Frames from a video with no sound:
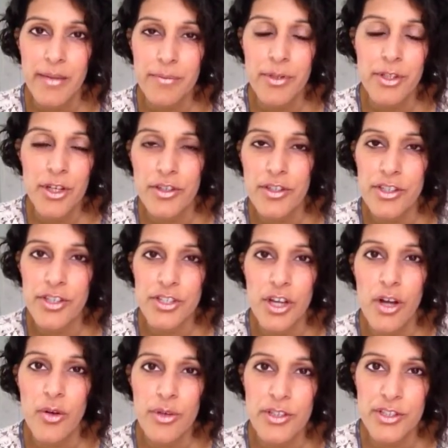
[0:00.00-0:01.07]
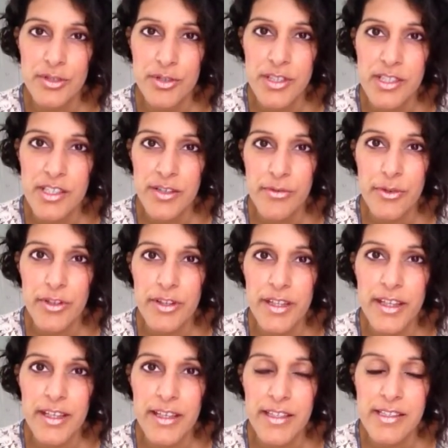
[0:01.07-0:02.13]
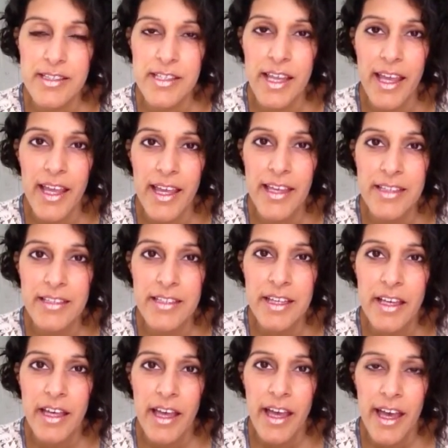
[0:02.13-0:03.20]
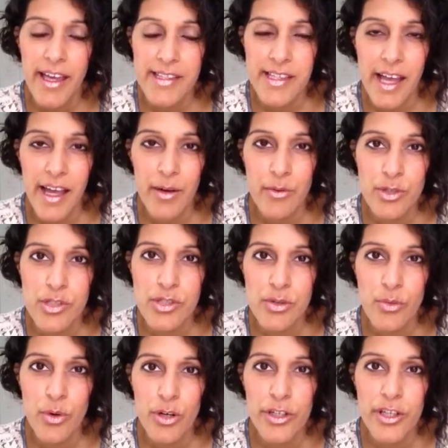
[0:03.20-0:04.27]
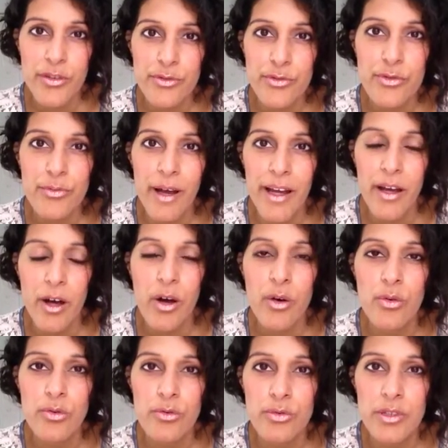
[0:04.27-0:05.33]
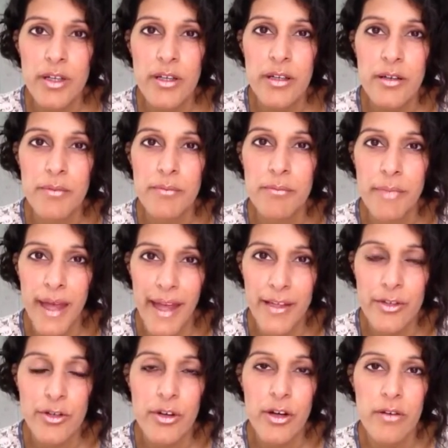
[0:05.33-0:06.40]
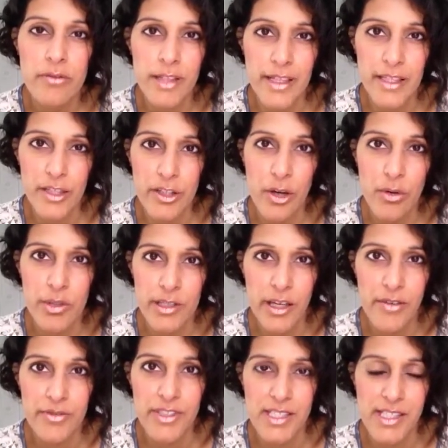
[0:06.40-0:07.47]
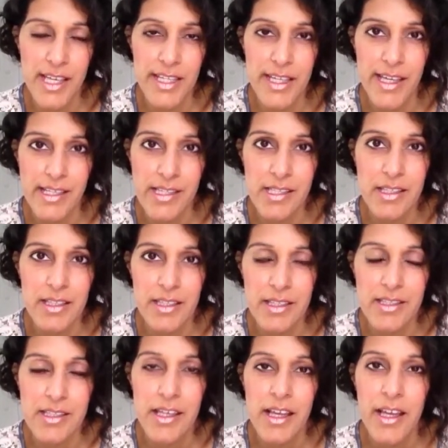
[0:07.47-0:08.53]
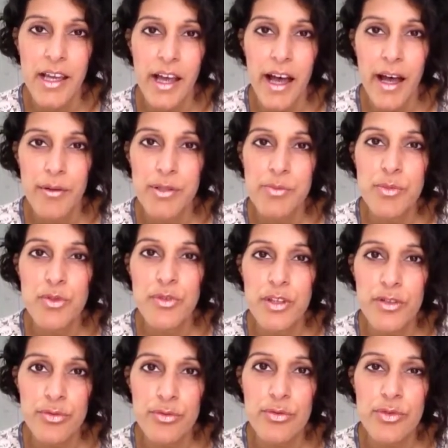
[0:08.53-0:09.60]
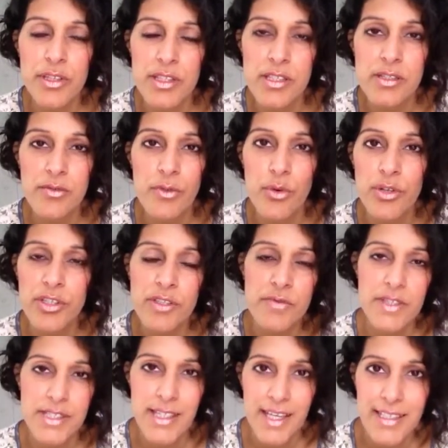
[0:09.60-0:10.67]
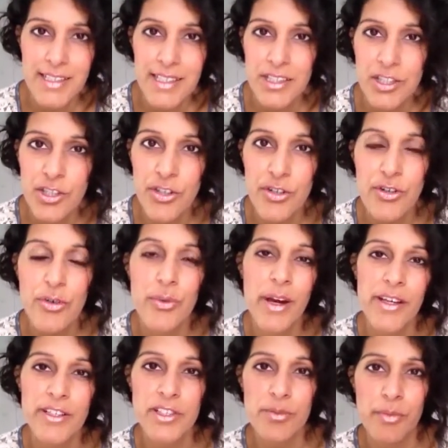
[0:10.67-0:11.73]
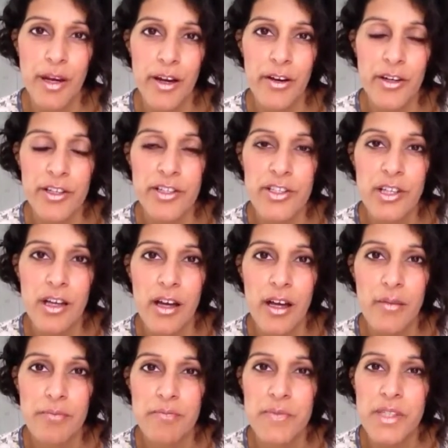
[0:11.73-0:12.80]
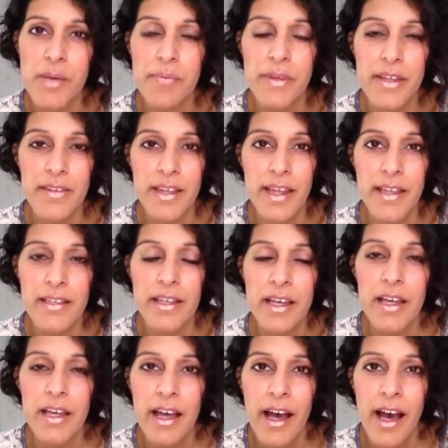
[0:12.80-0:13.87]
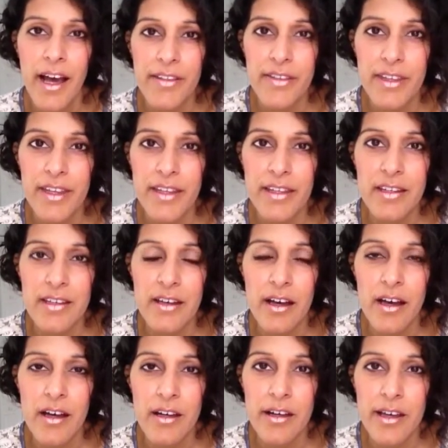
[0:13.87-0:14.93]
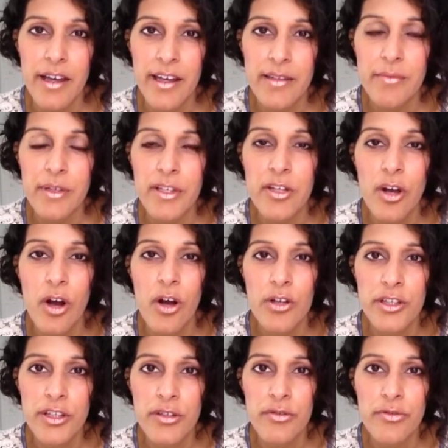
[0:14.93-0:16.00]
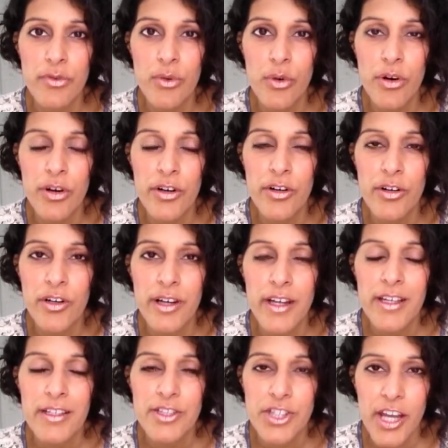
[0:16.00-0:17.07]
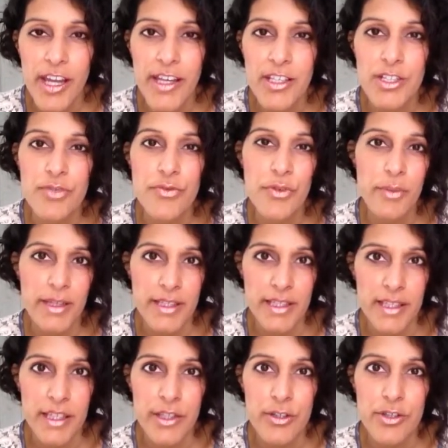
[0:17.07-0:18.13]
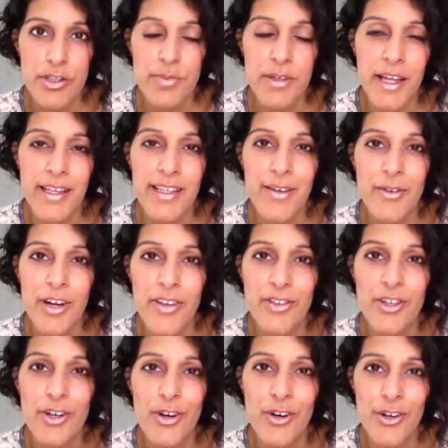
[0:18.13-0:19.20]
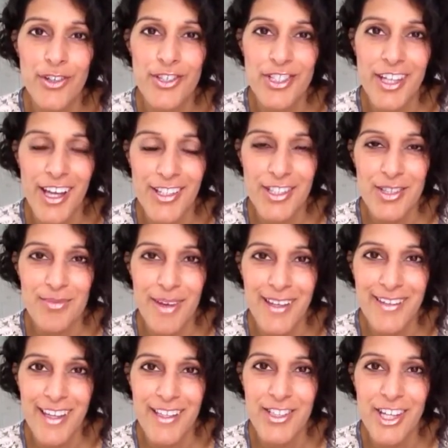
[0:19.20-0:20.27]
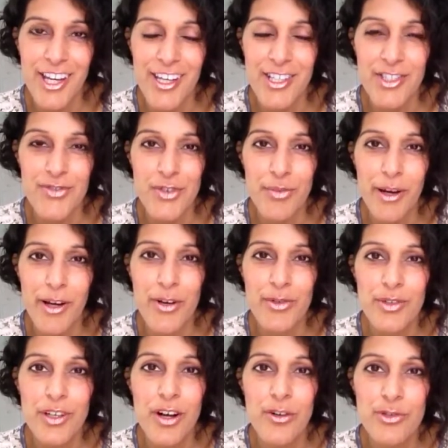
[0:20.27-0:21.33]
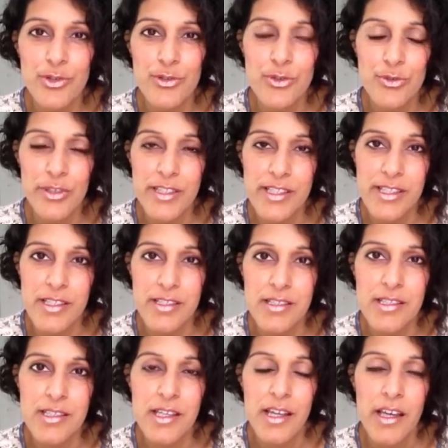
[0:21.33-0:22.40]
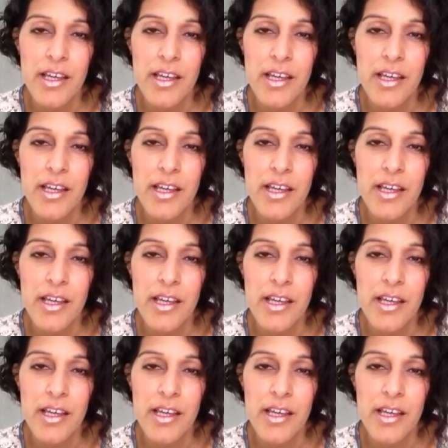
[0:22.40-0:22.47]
put on the show and do these different things. And as I was working through my own manner of letting go enough to say yes to this, I was moving through this divorce of this 18-year arranged marriage, something that I think had been calling for change for many years, but I'd never had the courage to actually make that change for my own cultural reasons,